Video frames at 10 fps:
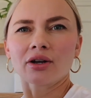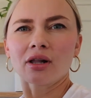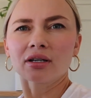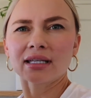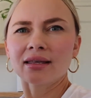
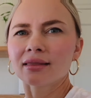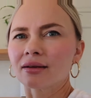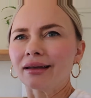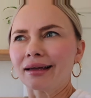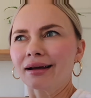I think
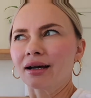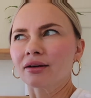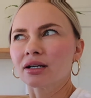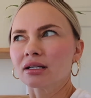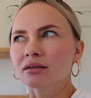they're like
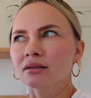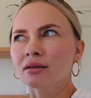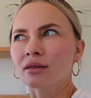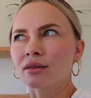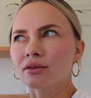
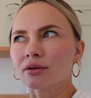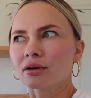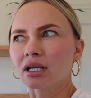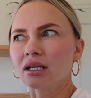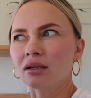
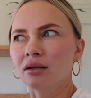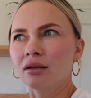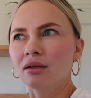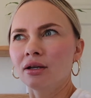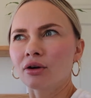130 or
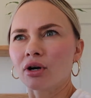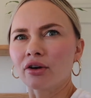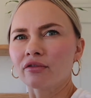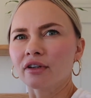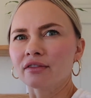
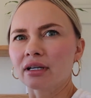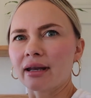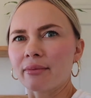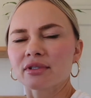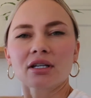150 on
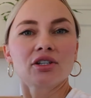Amazon.